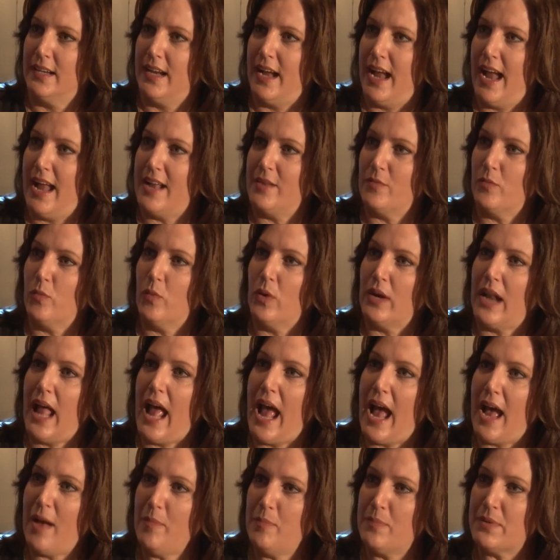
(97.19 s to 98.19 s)
And what
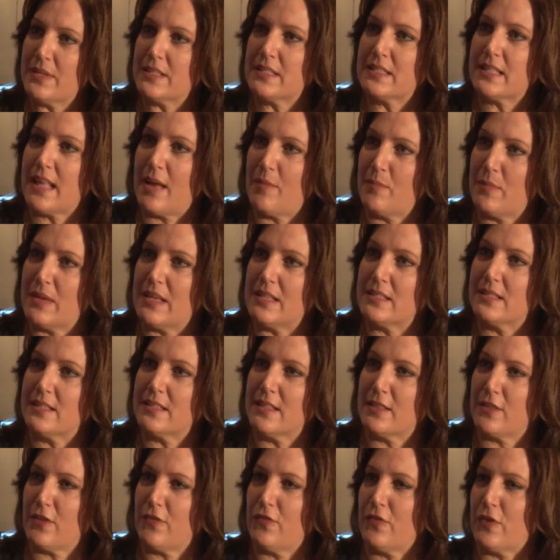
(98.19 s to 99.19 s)
happens, that means is
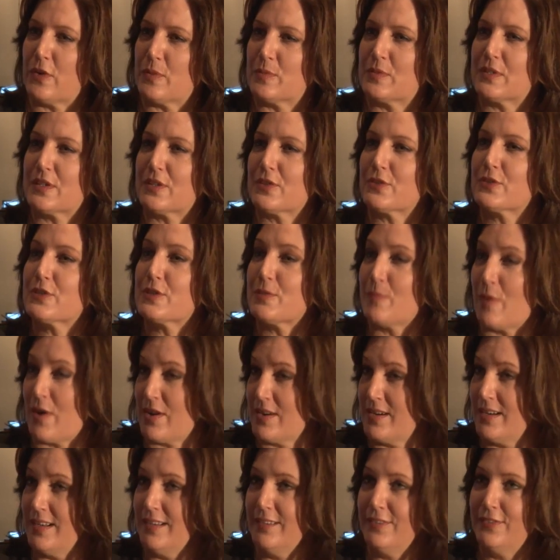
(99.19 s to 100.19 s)
that the firms that are
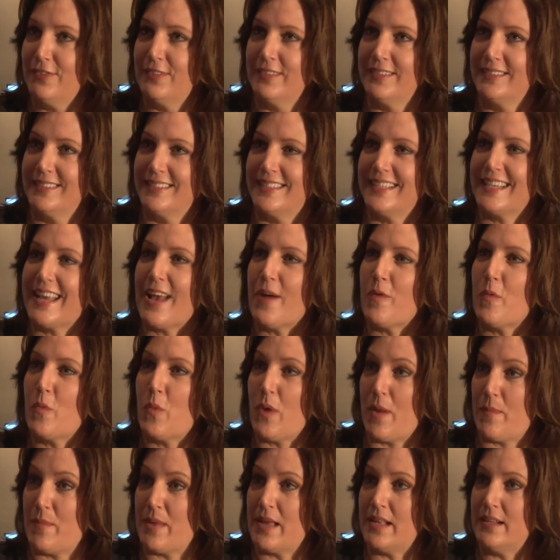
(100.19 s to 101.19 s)
smart enough to get
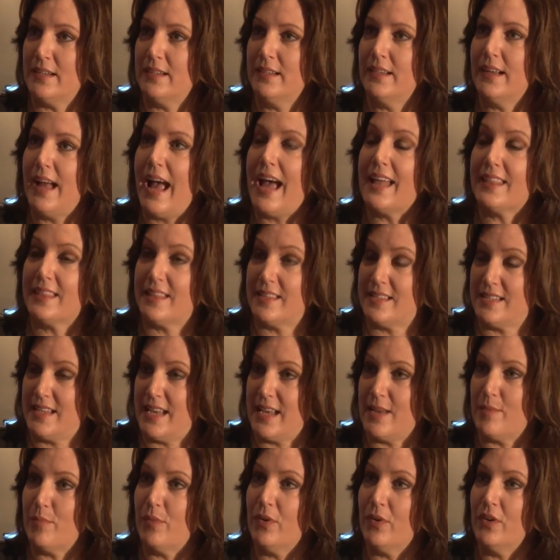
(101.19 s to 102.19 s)
women at the
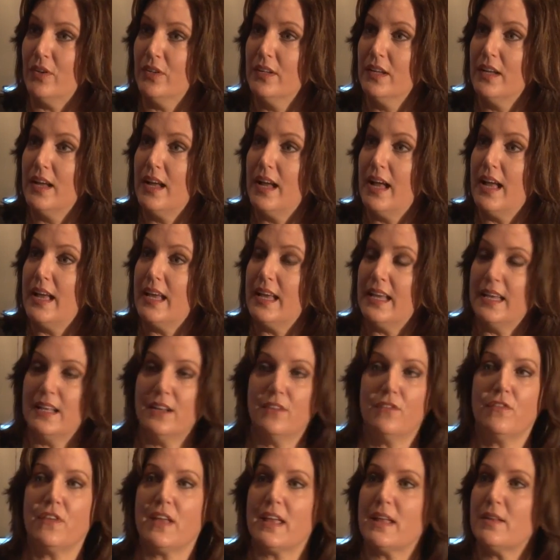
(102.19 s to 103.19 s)
table
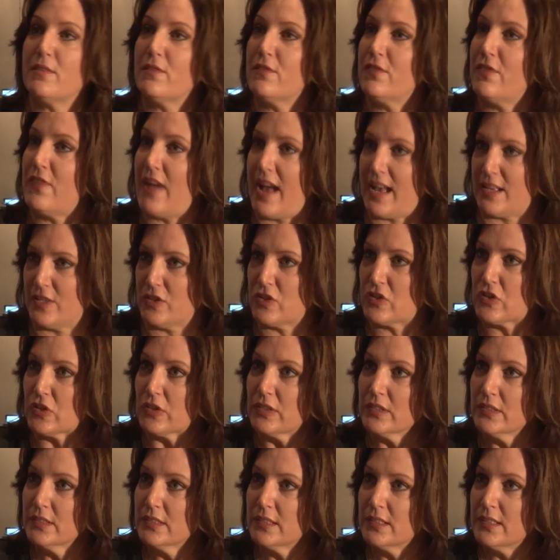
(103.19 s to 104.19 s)
innovate
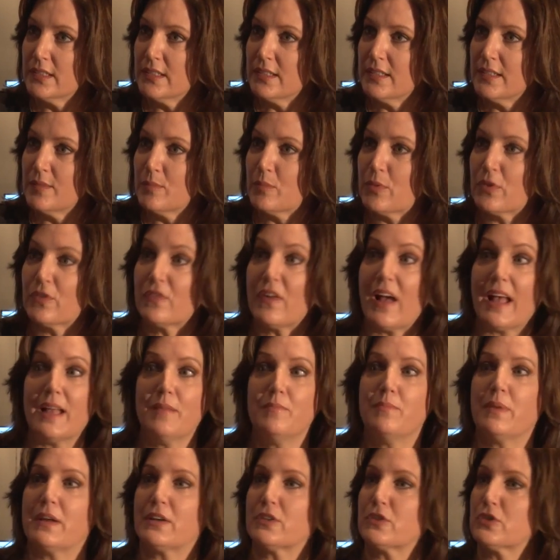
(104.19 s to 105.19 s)
faster,
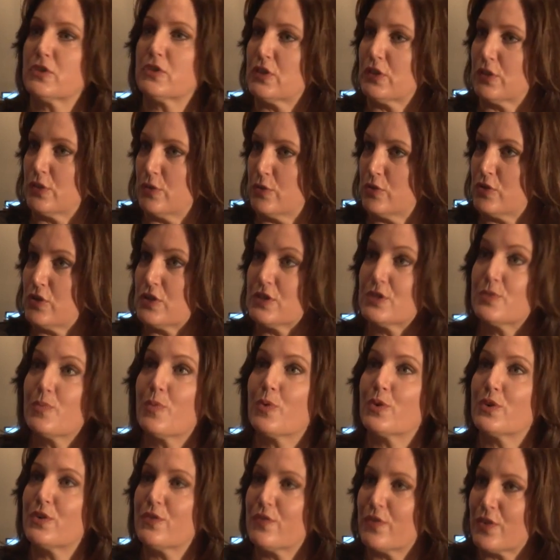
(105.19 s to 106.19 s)
provide better solutions,
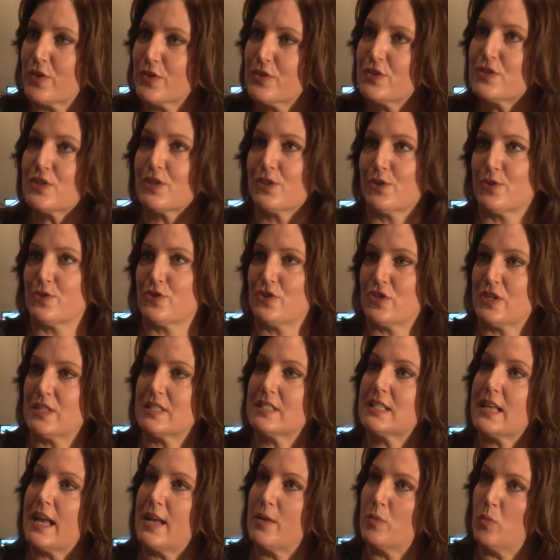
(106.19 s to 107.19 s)
more diverse
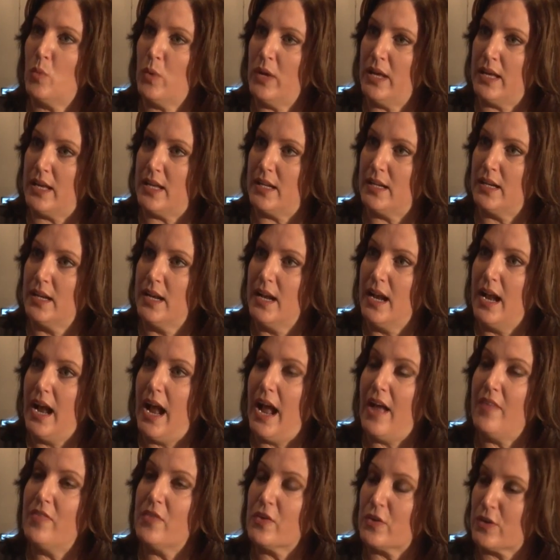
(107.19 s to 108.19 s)
solutions, and win.
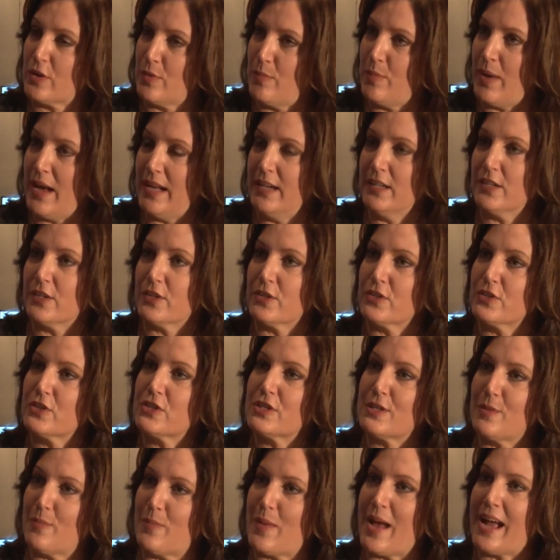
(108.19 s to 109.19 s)
And their competitors
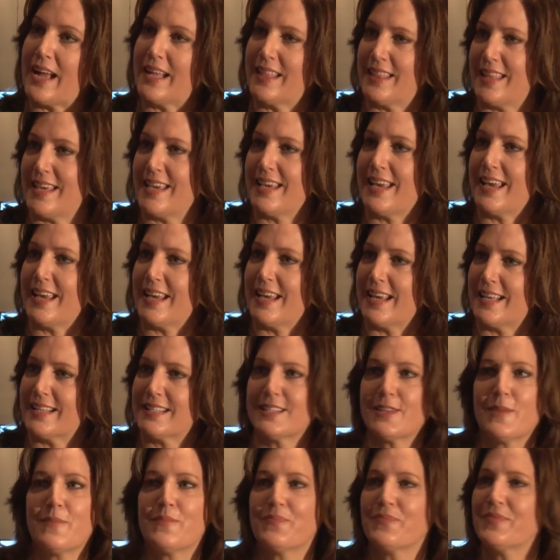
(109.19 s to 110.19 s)
sit back thinking
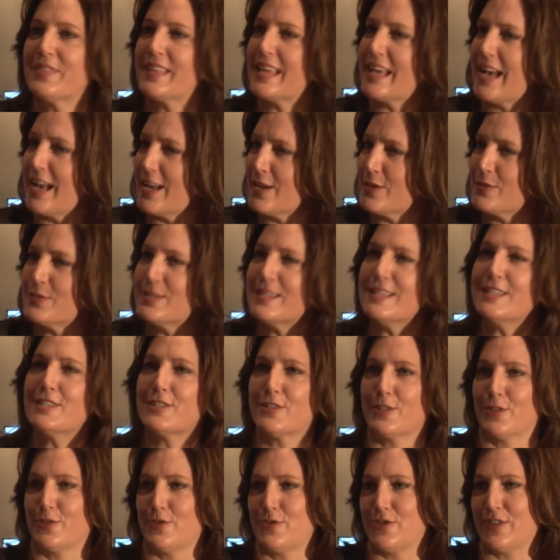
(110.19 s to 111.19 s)
it's the IoT
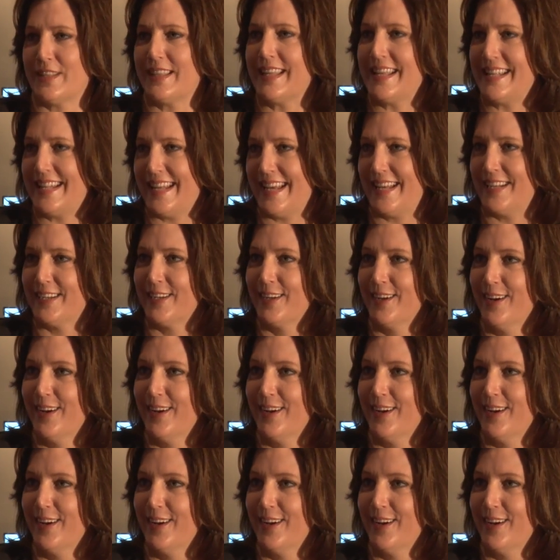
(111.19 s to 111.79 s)
solution they did,